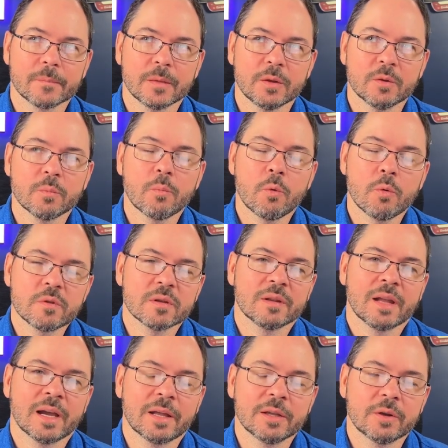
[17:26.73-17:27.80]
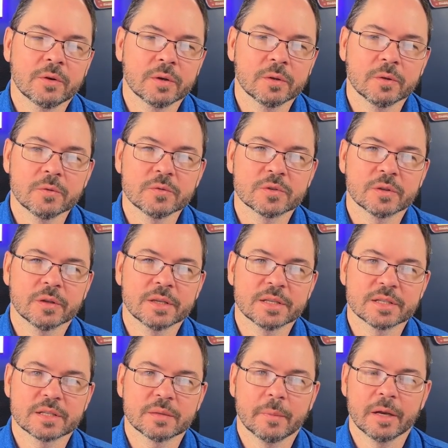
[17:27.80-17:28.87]
you're more than likely going to lose the lead
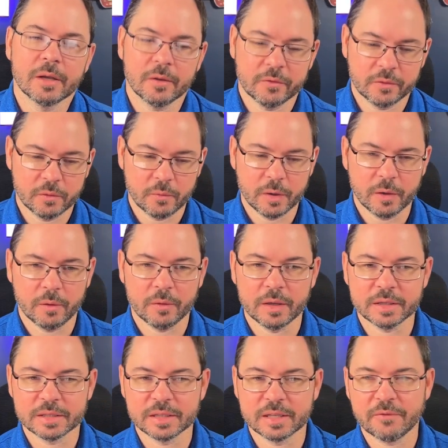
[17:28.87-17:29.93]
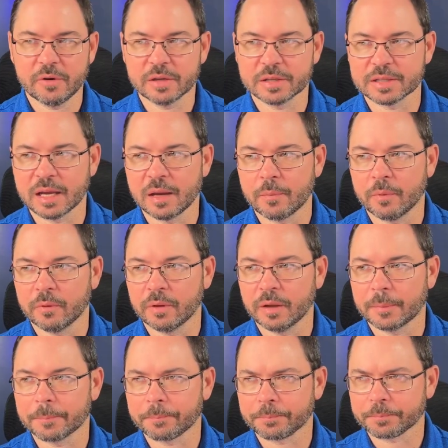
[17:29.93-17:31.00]
to somebody else that will. And to give you an example,
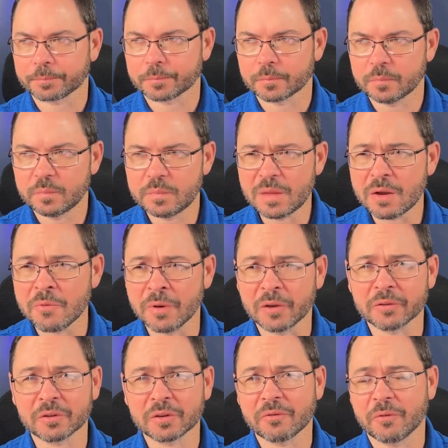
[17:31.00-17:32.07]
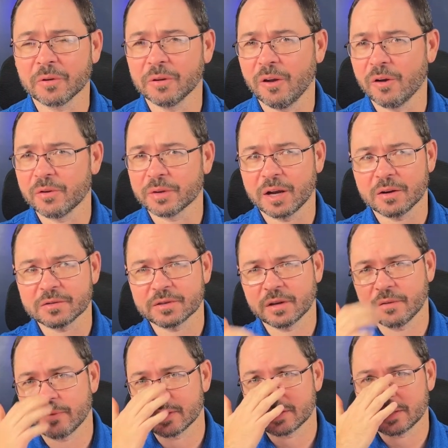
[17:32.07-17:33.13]
like when I was looking for a lawn care
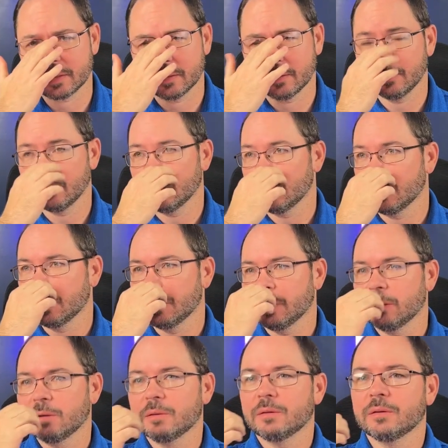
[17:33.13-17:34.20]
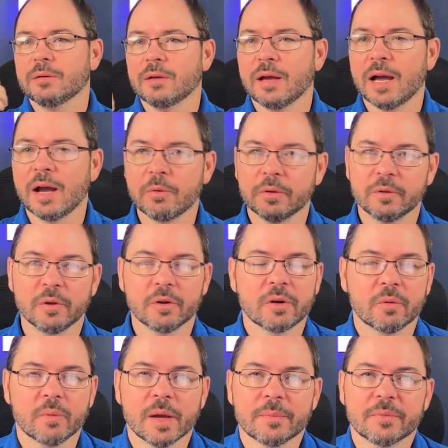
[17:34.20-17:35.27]
service, I would look
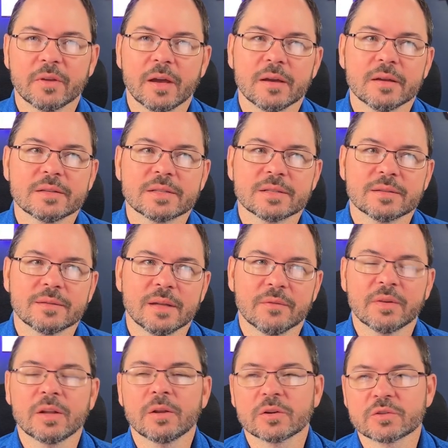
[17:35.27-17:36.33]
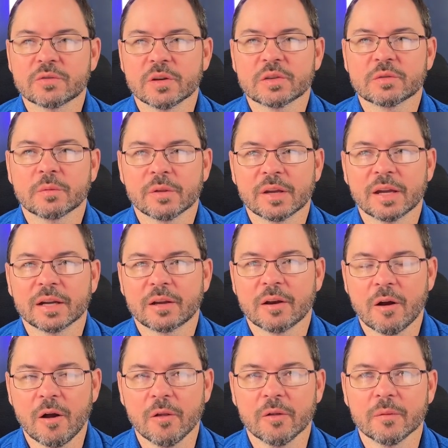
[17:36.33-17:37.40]
on websites, and if they look trustworthy, I'd
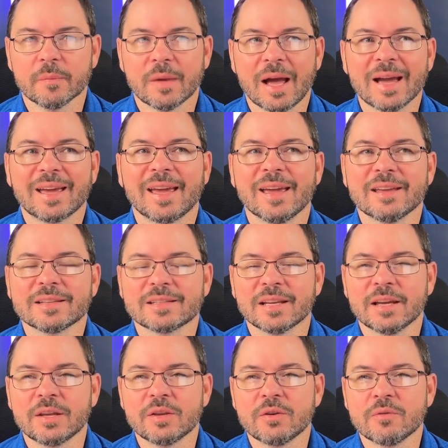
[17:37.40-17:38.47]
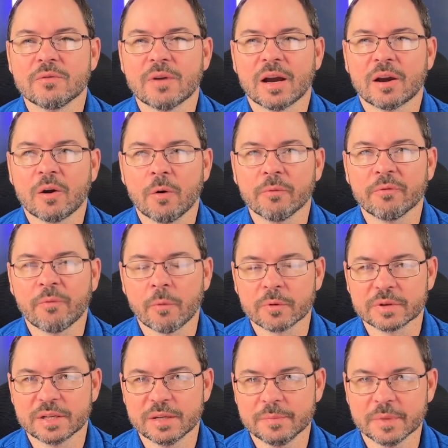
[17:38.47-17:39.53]
call them. I can't tell you, I called
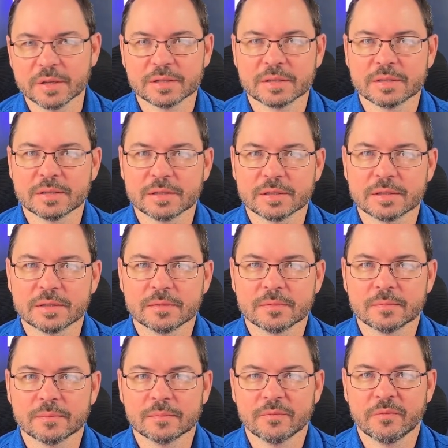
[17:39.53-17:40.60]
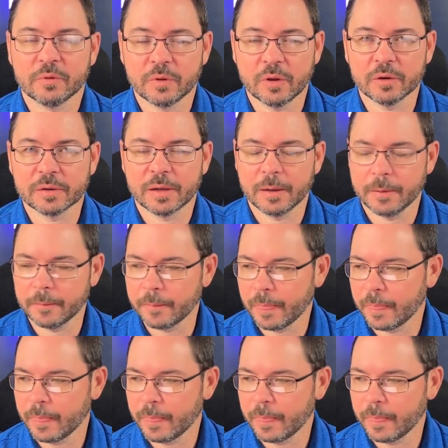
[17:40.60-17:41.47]
14 businesses for lawn care.